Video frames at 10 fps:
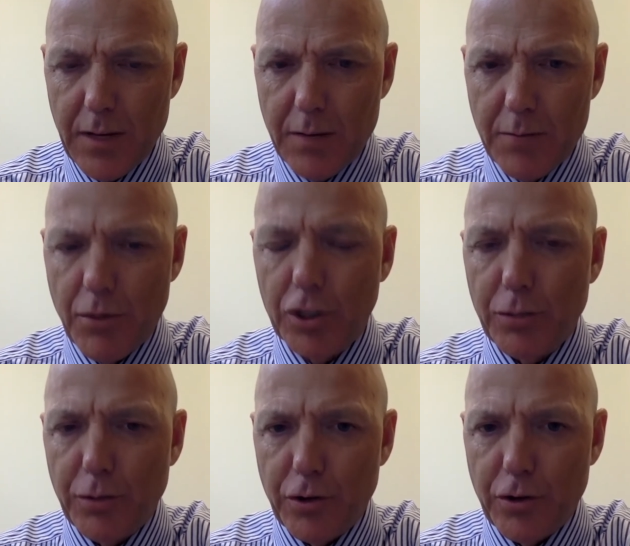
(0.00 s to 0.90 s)

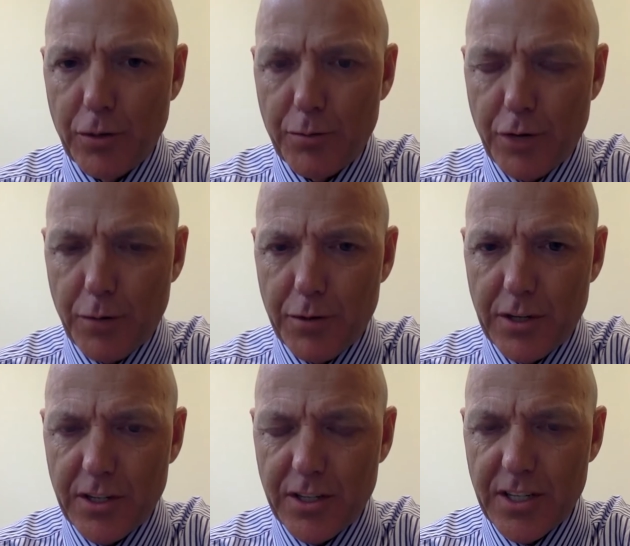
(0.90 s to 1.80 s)
multiple unit
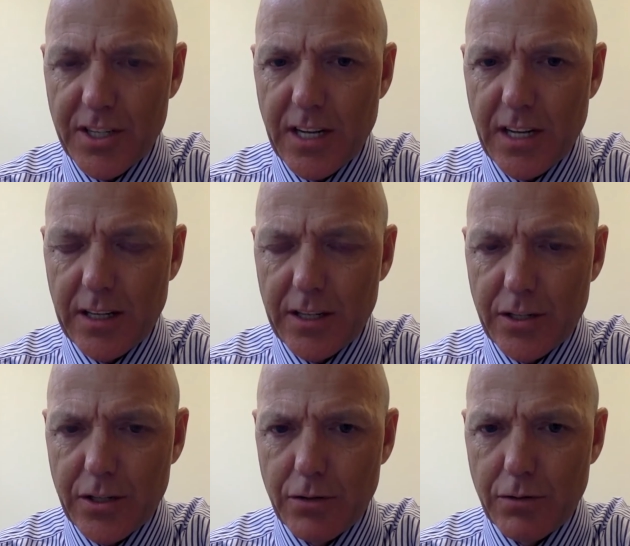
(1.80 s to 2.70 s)
properties, to sell
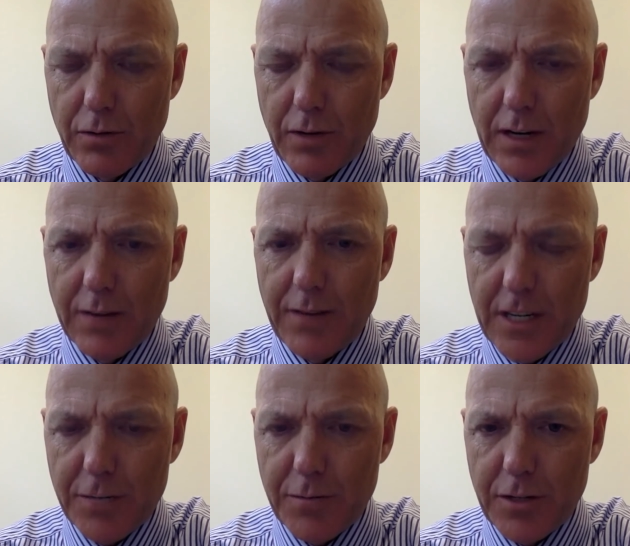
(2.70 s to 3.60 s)
into
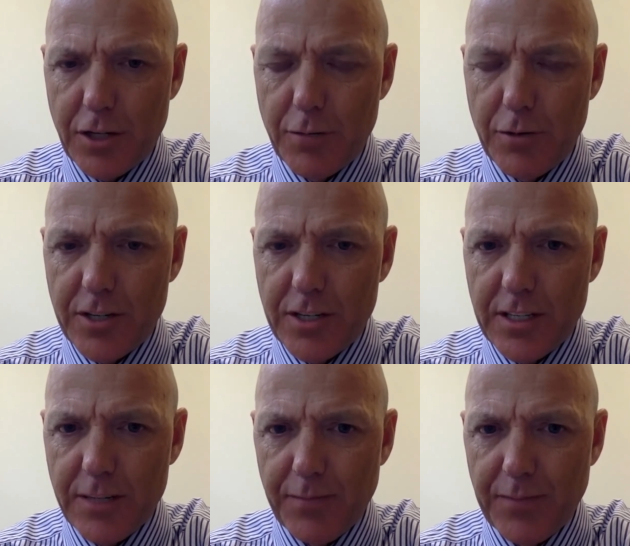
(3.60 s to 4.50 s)
investment
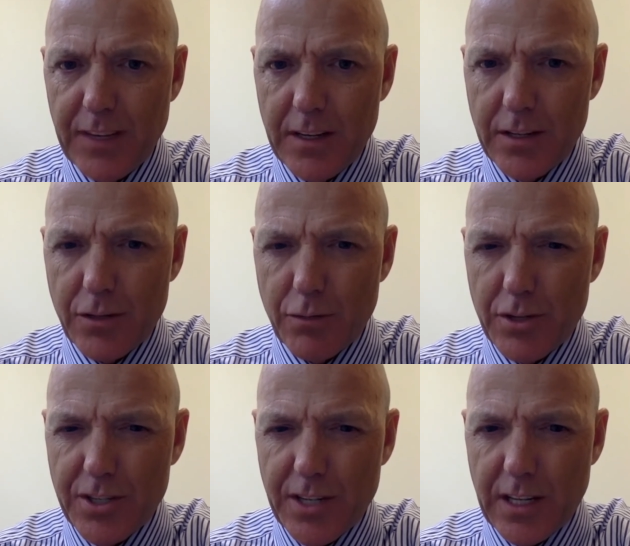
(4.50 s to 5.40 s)
communities. So
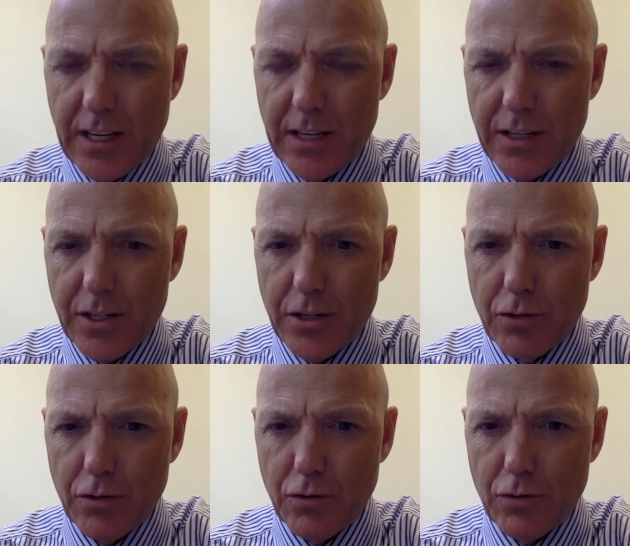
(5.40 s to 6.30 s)
we're selling
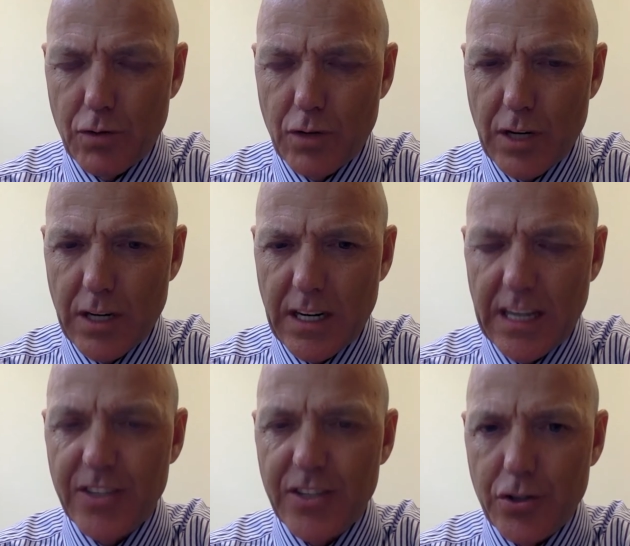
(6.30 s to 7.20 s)
into
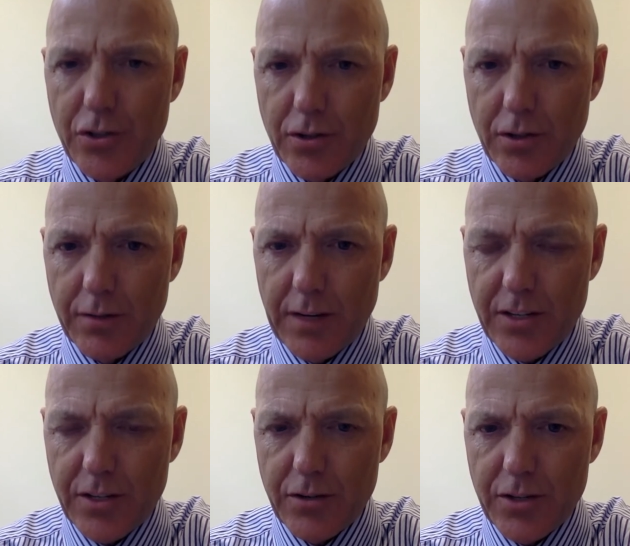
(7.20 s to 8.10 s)
institutional
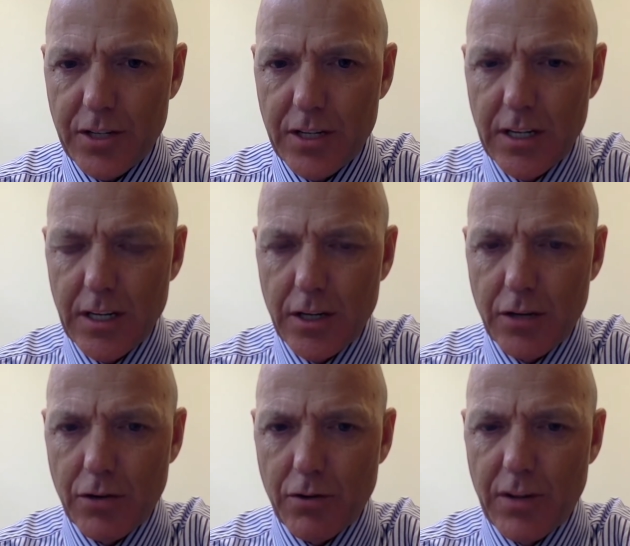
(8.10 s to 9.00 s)
investors
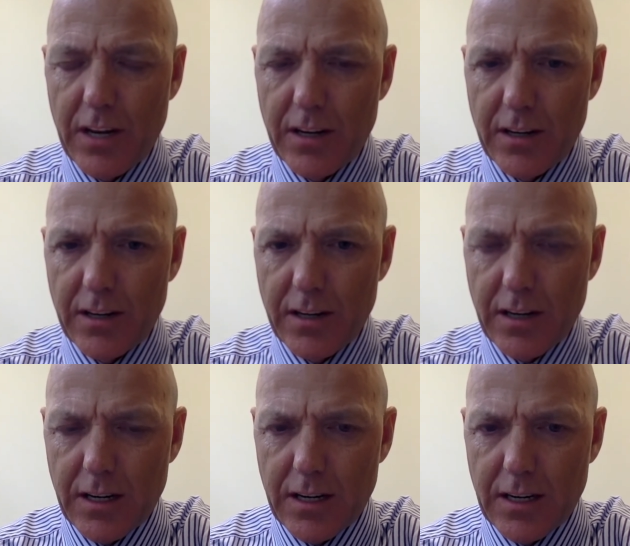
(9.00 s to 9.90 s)
who are then
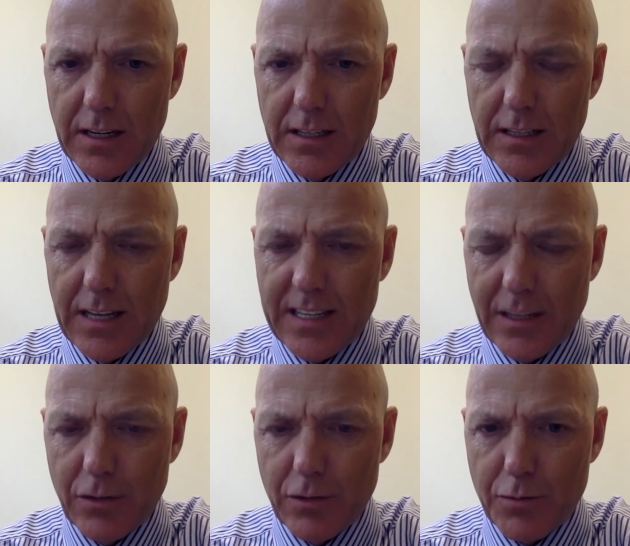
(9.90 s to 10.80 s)

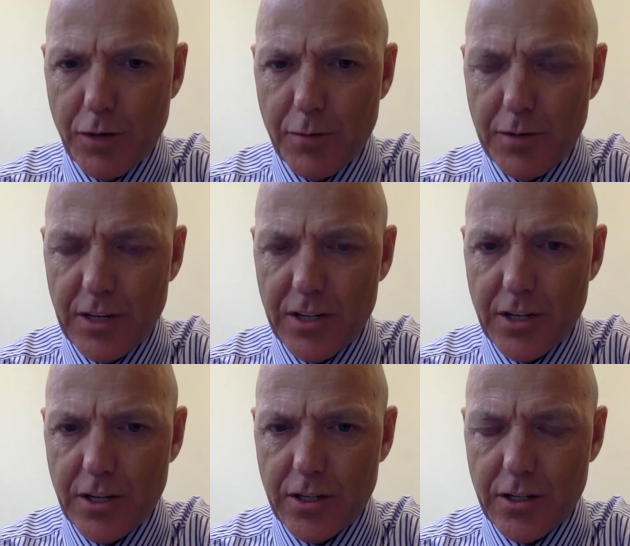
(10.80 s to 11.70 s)
letting those properties
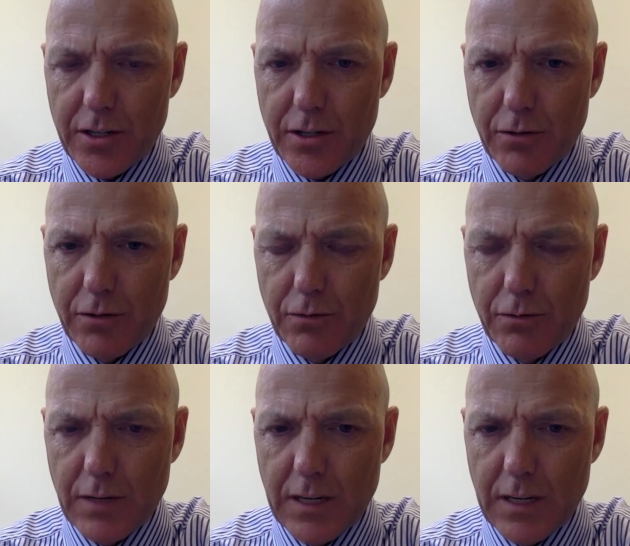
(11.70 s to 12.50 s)
out to